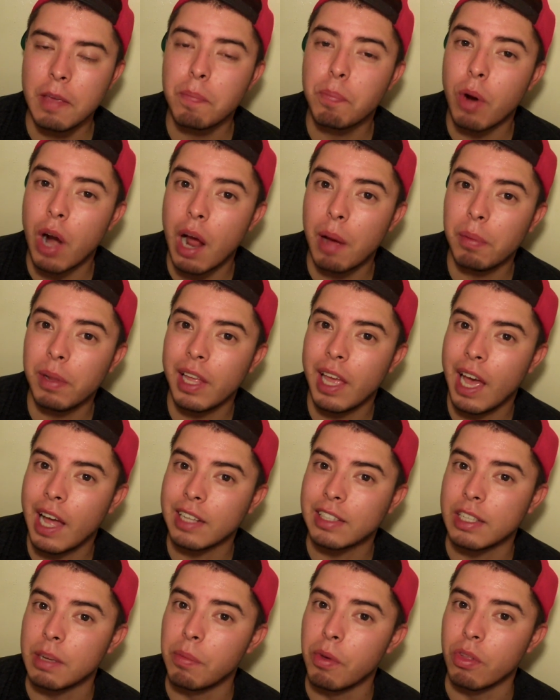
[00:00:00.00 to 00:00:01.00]
he probably
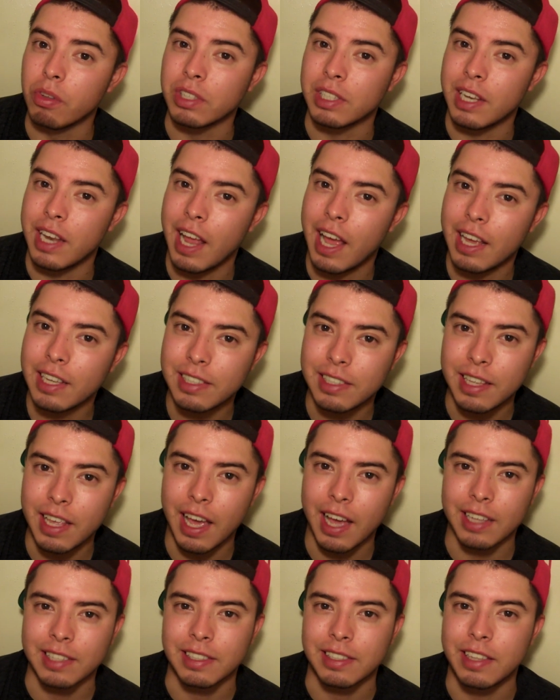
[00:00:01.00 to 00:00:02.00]
had some of those nasty
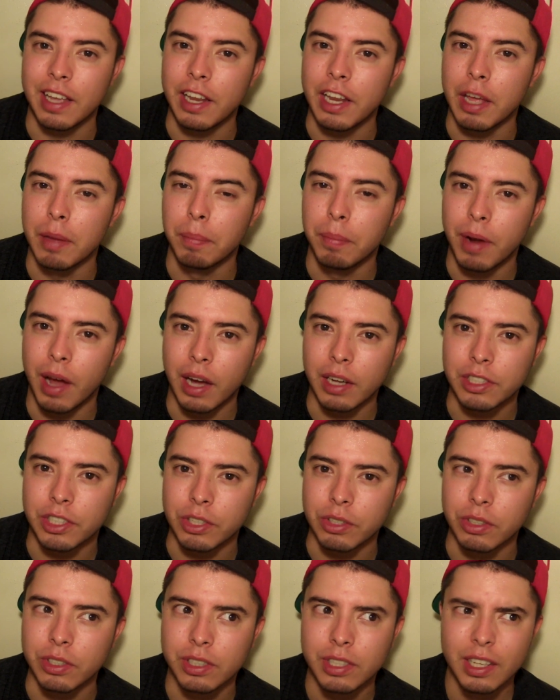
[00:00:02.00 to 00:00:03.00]
ass stadium
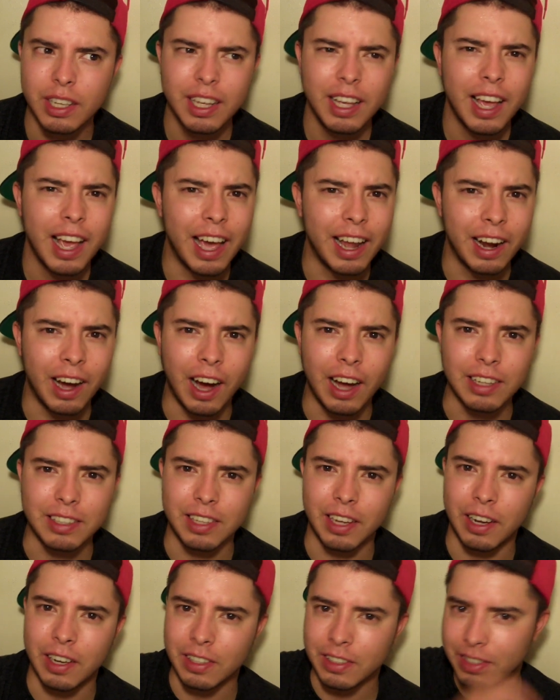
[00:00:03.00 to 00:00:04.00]
nachos and hot
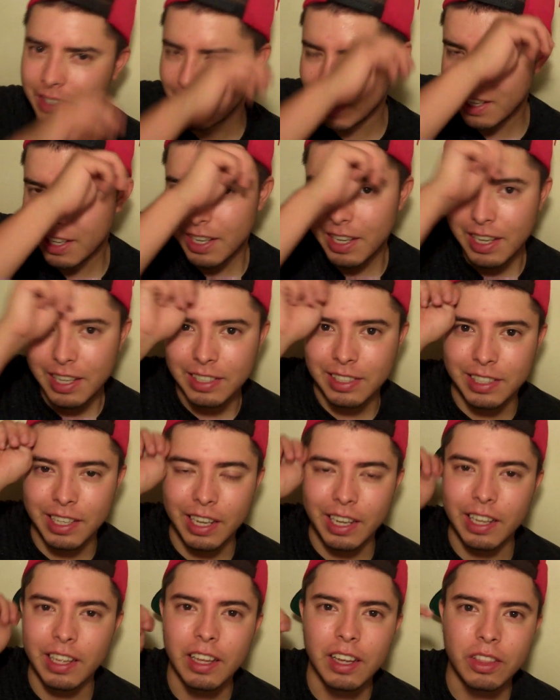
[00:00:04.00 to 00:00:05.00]
dogs.
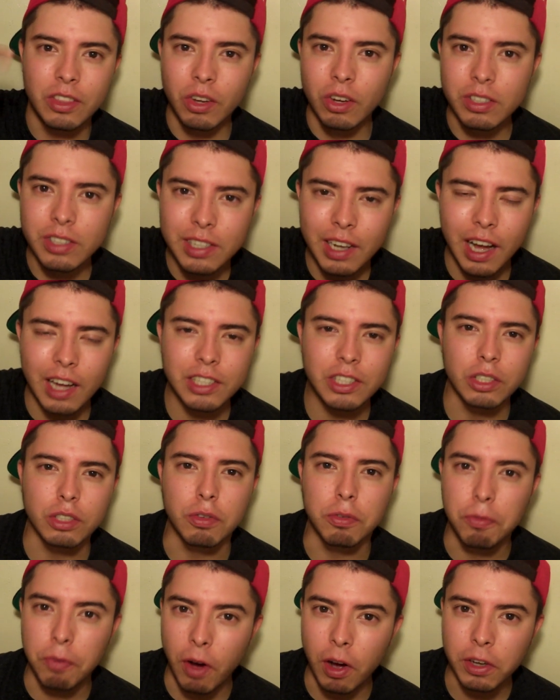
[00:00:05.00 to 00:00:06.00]
See, those
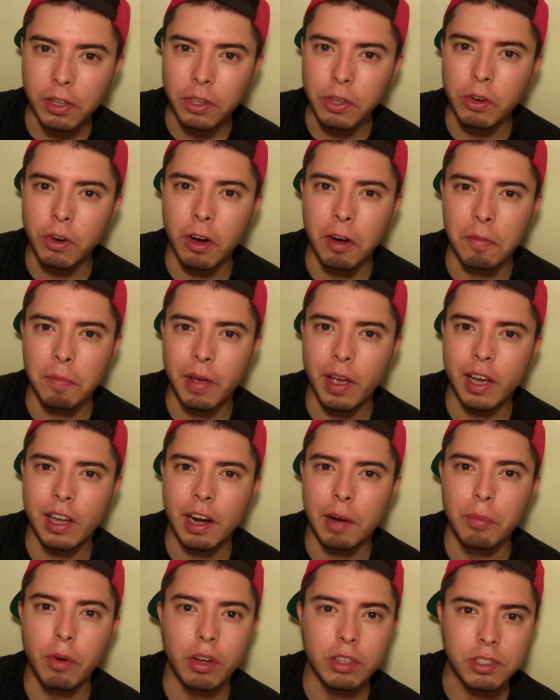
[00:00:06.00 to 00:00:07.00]
nachos fuck you up, man. I
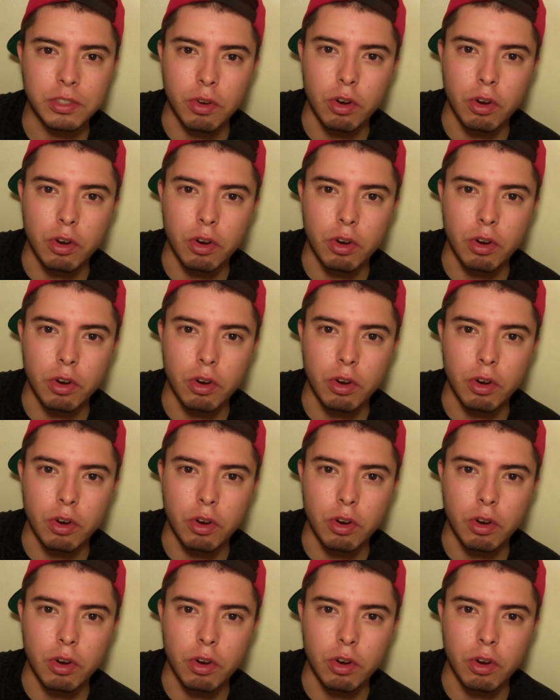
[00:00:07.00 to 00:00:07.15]
remember I was